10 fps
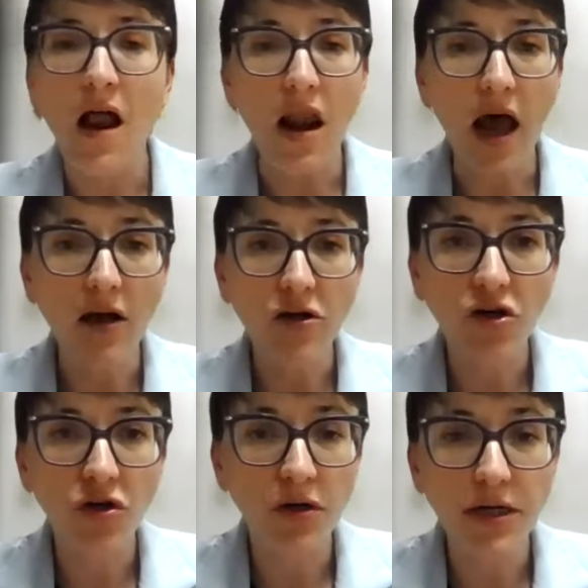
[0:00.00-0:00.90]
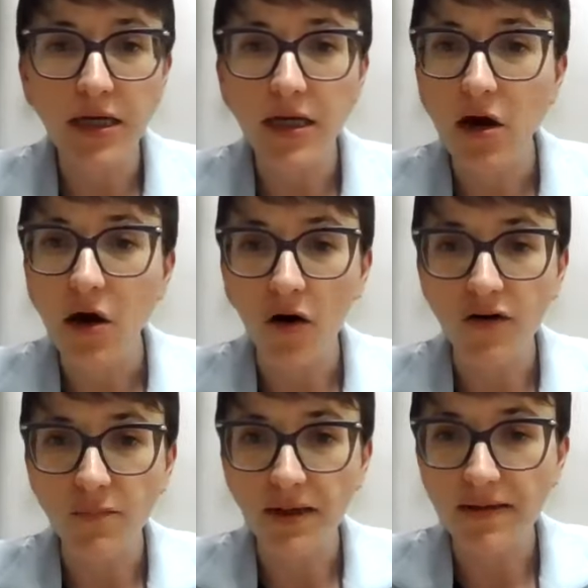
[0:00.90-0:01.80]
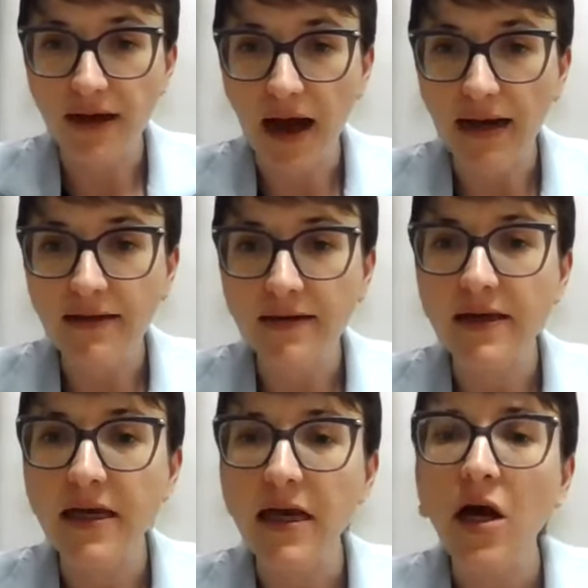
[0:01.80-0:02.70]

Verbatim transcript: luxury, hospitality.